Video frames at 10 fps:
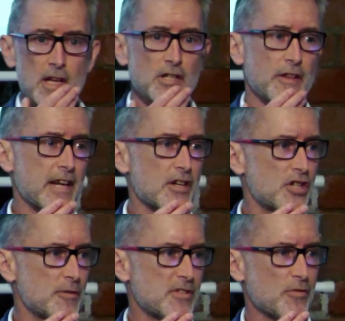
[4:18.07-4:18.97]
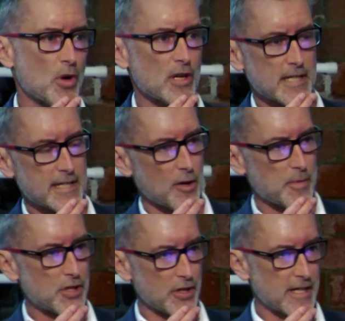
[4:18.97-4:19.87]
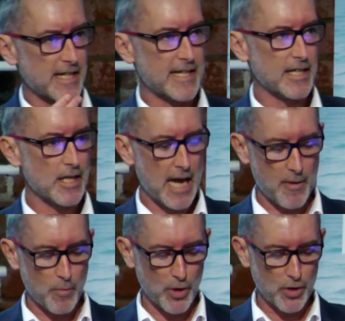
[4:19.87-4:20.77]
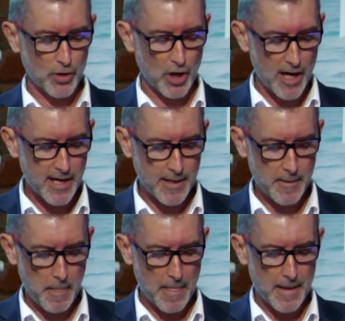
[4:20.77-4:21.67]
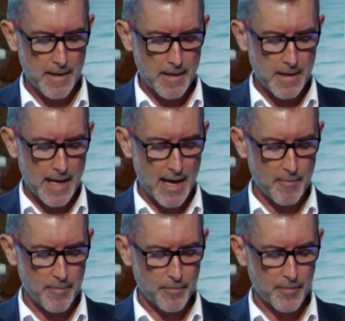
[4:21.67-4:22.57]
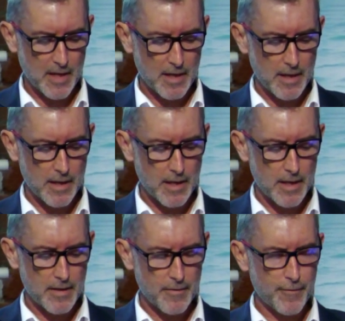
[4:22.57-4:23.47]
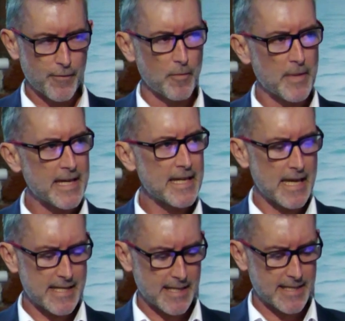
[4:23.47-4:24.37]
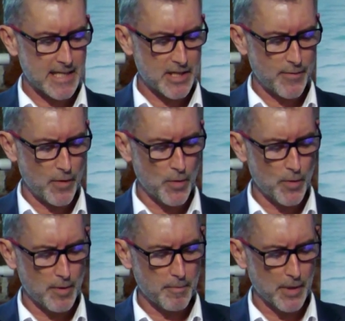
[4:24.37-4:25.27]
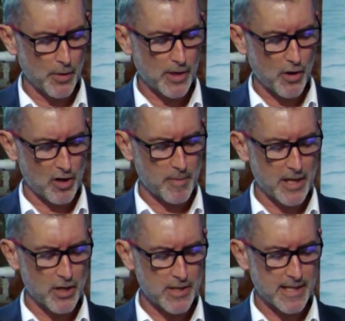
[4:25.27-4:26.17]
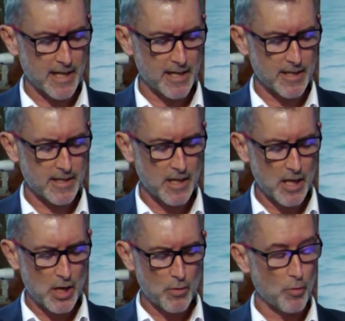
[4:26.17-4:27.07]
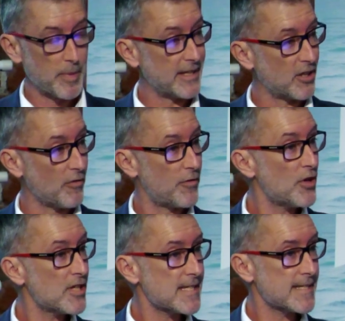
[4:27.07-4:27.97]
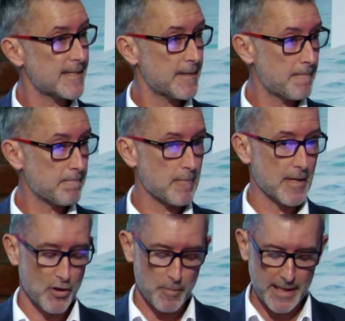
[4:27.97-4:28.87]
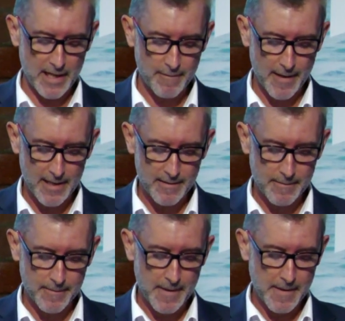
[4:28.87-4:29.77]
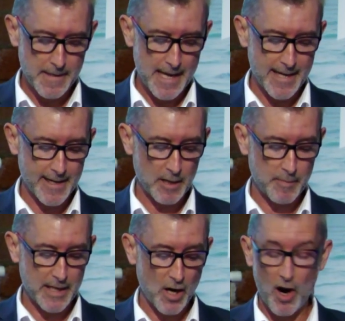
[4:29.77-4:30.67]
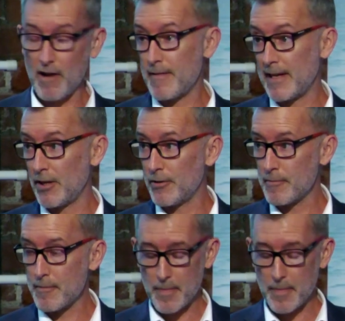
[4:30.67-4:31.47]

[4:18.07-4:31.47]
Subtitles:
So then in terms of what the opportunity would look like, for me, a successful blue economy in New Zealand will be diverse, it'll be innovative, and it'll be high value.